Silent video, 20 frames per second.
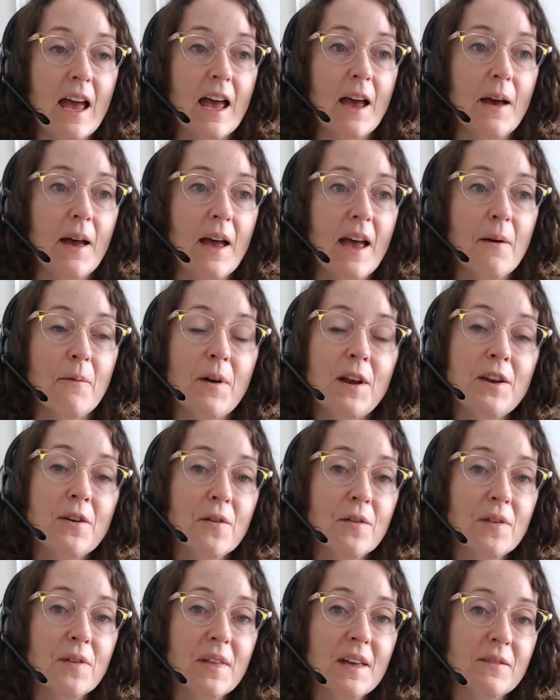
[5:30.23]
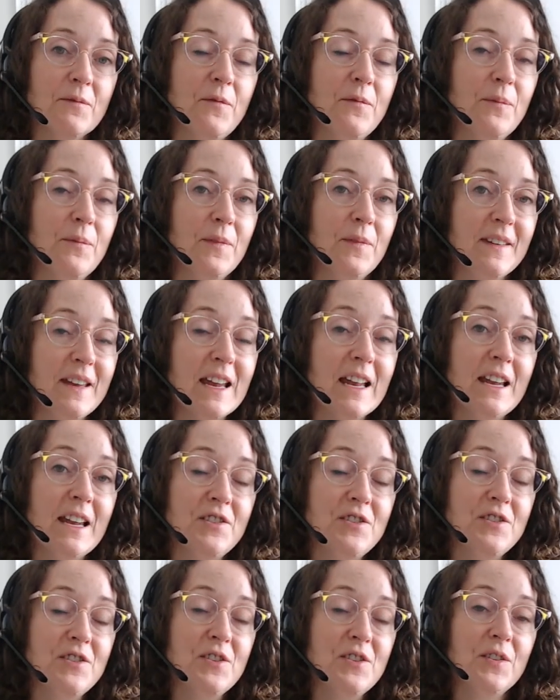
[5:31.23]
And we know that skin
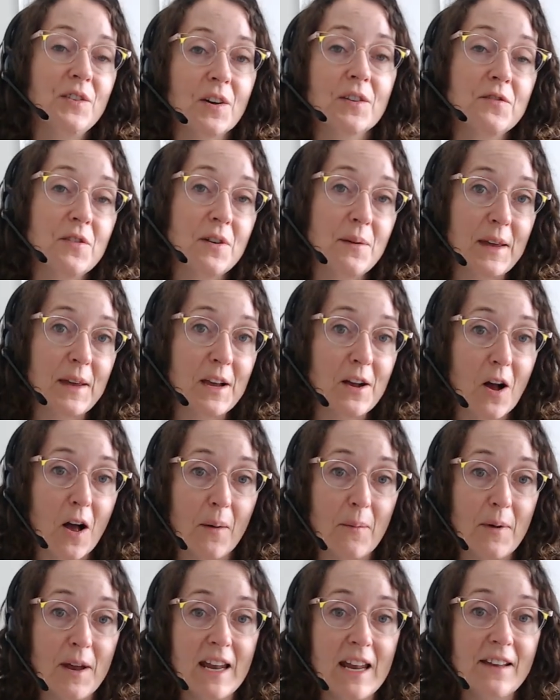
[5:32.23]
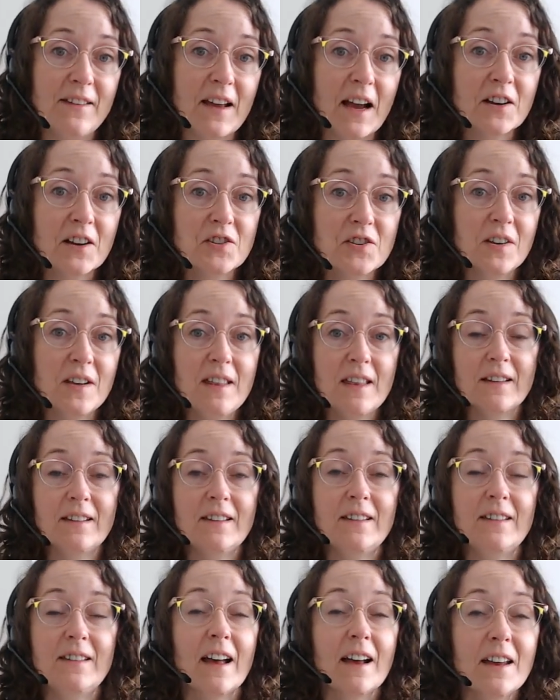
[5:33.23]
issues are extremely common. It's actually the
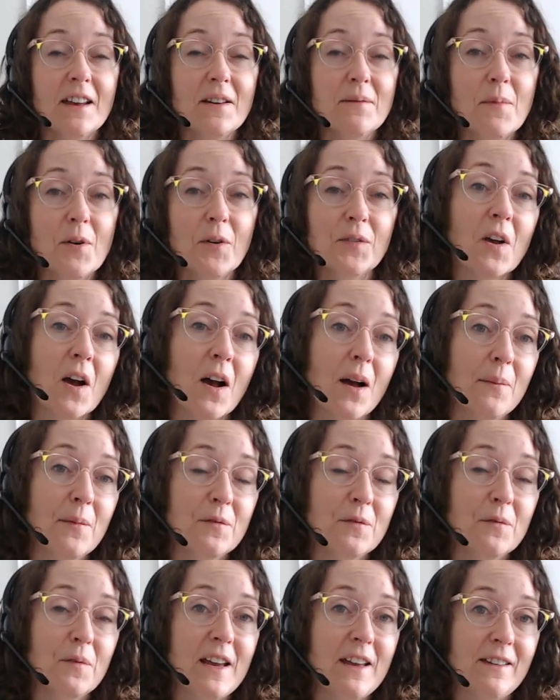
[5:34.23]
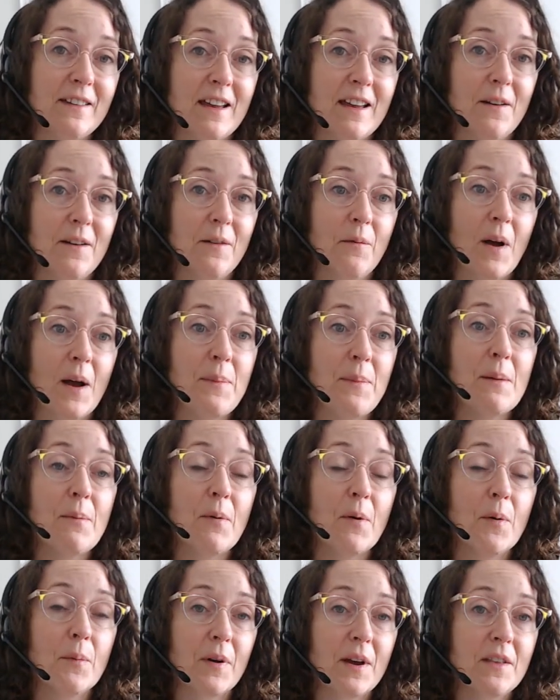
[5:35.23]
second most common reason why
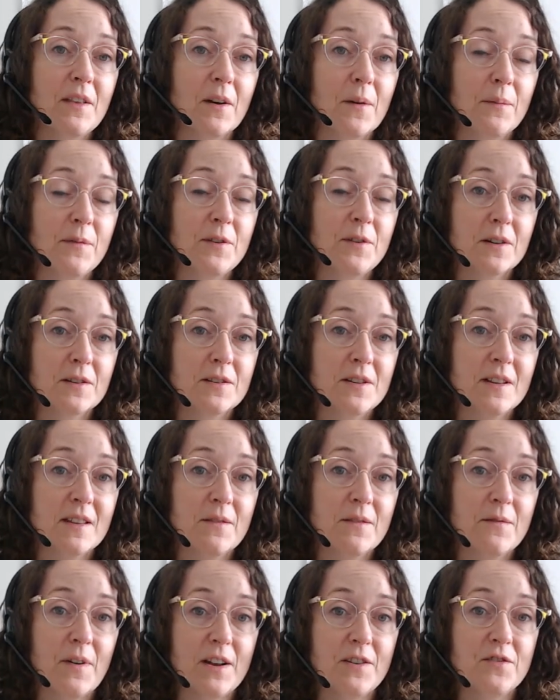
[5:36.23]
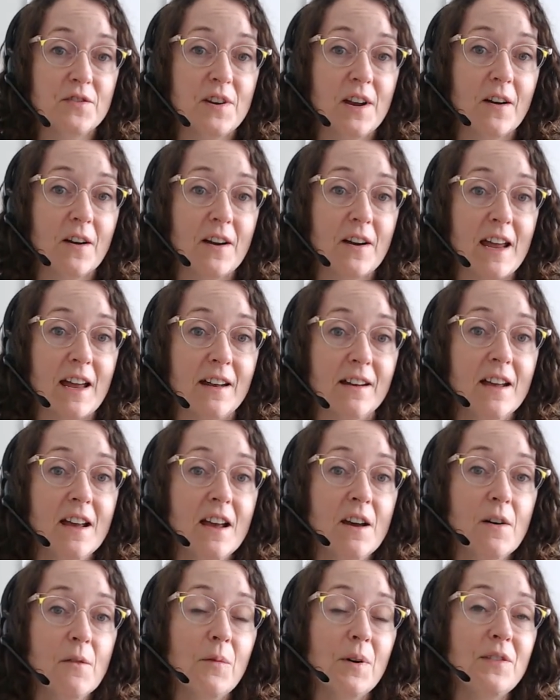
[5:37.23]
people bring their dog to the veterinarian,
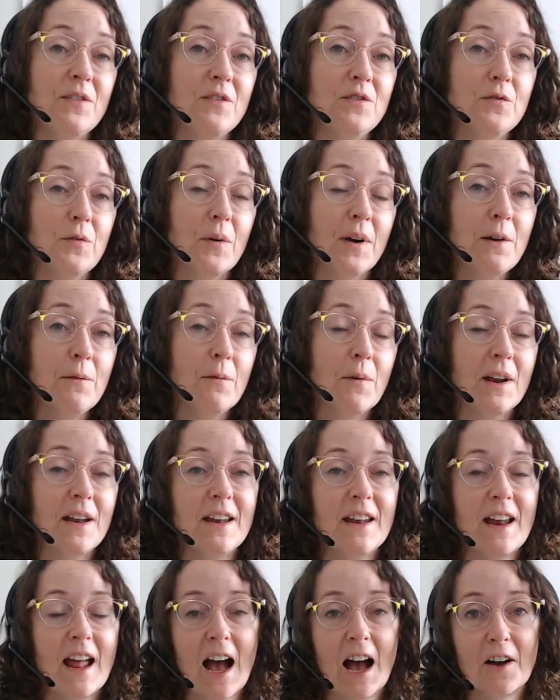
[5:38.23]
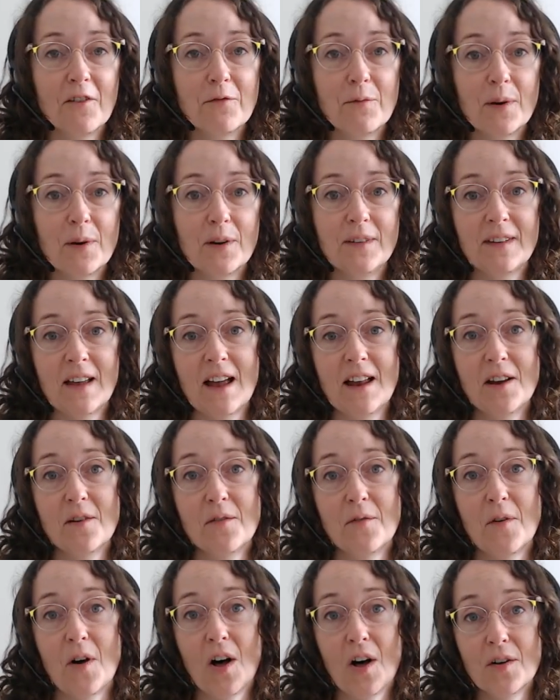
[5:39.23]
with 21.5% of
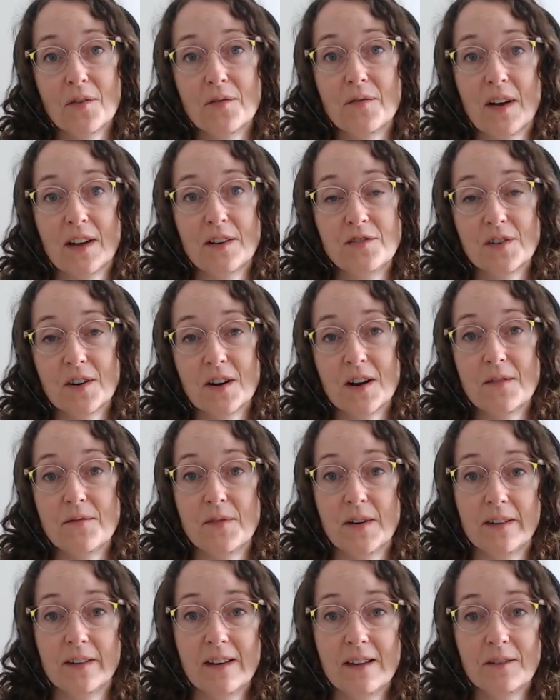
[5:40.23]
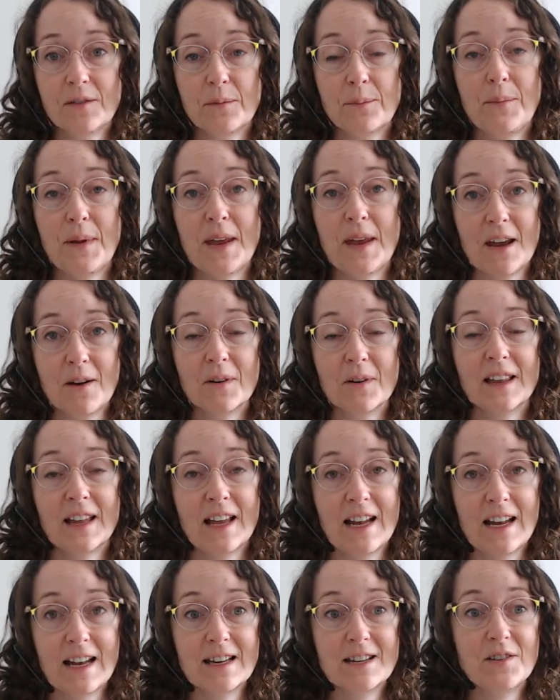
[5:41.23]
all veterinary visits being
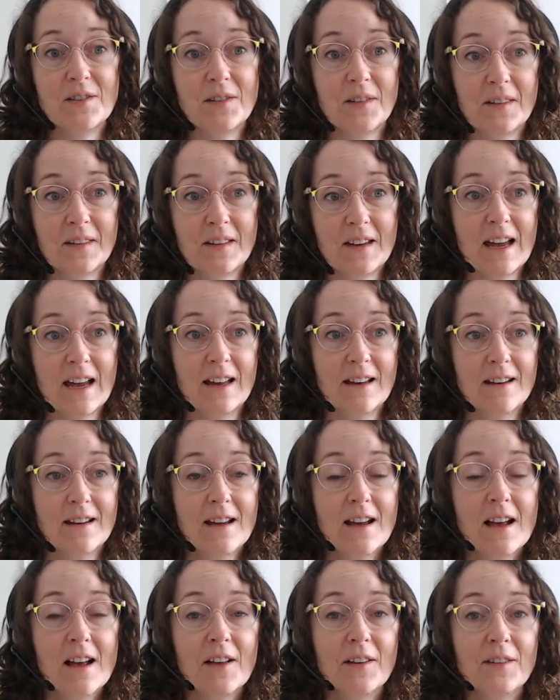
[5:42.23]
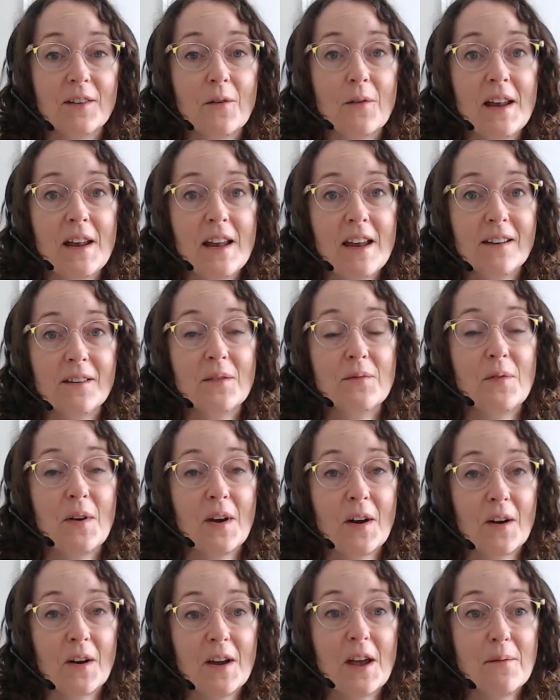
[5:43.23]
related to skin. So it is a
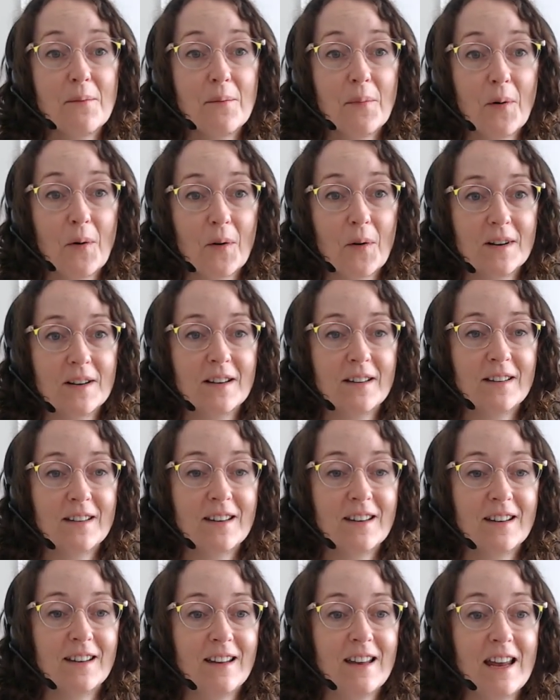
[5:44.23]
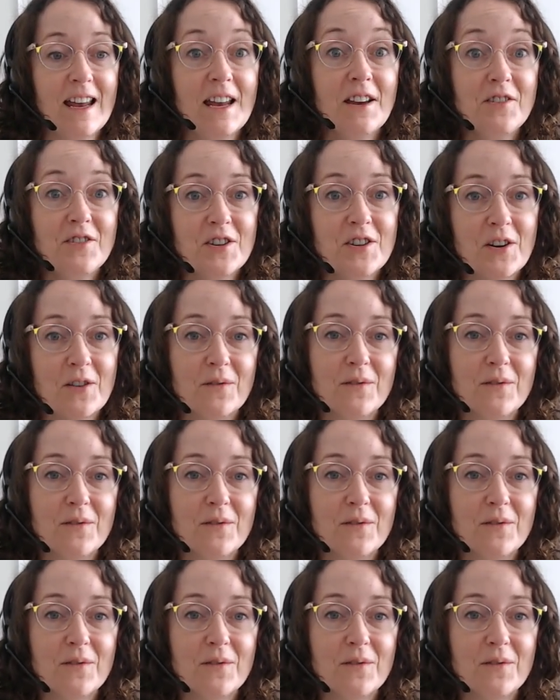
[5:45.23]
very important issue